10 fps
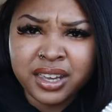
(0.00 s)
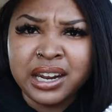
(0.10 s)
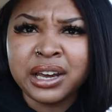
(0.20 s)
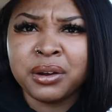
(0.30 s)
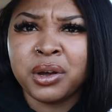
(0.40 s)

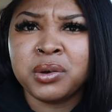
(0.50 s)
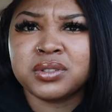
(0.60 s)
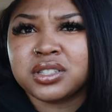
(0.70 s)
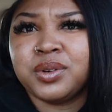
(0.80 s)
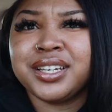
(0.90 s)
I got the whole
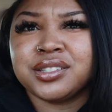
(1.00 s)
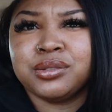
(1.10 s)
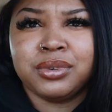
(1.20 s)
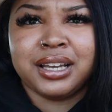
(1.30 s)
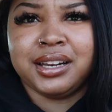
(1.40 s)

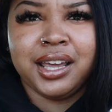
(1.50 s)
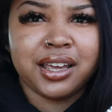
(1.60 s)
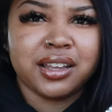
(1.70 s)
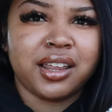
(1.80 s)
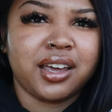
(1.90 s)
sweatsuit at
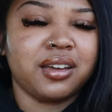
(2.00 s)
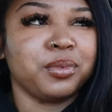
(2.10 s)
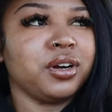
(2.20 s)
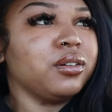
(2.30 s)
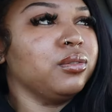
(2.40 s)
that. Like,
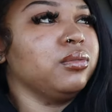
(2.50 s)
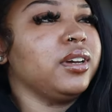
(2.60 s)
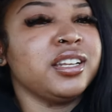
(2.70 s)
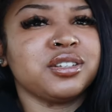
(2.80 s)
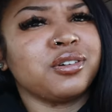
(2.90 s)
bro.
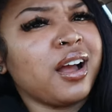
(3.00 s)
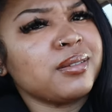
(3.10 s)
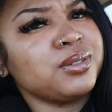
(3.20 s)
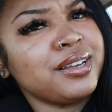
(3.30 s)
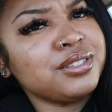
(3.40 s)
And it's a crop
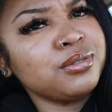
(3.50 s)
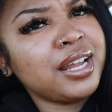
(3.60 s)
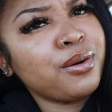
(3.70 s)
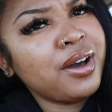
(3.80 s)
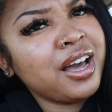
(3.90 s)
sweatsuit.
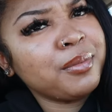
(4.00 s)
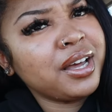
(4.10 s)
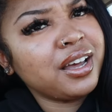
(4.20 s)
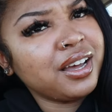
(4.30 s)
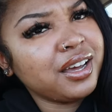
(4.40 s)
Like, why am
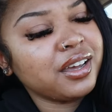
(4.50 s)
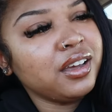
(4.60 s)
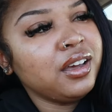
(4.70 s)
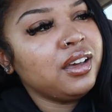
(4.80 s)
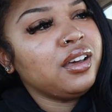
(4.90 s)
I hot?
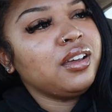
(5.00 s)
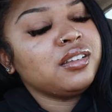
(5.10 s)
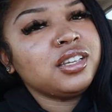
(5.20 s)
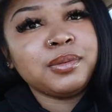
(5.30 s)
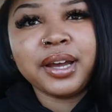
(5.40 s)

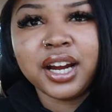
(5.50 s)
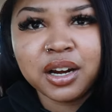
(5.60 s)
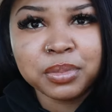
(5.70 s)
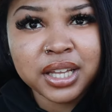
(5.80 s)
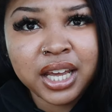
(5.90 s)
And then my
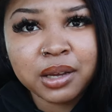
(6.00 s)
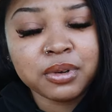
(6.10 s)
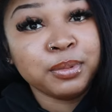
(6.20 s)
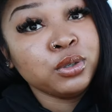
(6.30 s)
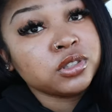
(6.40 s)
hair black,
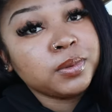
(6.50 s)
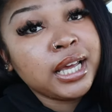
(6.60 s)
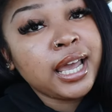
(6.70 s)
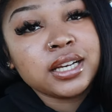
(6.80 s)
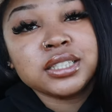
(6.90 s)
my boots
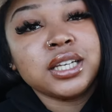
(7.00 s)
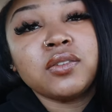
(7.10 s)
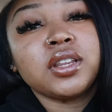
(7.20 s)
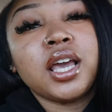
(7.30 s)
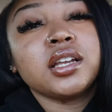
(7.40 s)
black, just
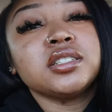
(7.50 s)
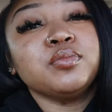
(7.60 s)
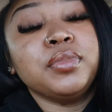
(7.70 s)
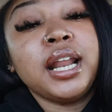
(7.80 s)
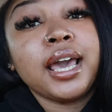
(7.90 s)
everything just
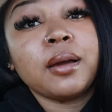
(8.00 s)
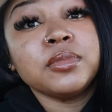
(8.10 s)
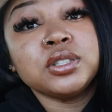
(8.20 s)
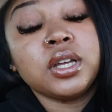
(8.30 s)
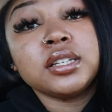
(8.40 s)
black. I'm
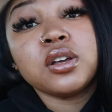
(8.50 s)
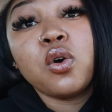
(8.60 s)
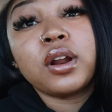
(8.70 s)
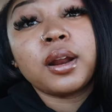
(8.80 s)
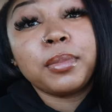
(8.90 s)
just it's a
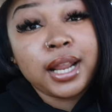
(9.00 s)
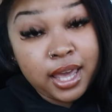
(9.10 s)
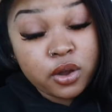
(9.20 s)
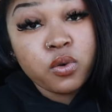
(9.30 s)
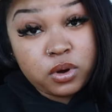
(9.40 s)
whole lot of
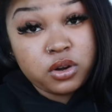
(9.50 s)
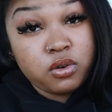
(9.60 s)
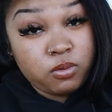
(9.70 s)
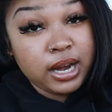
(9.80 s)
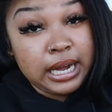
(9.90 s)
black going on right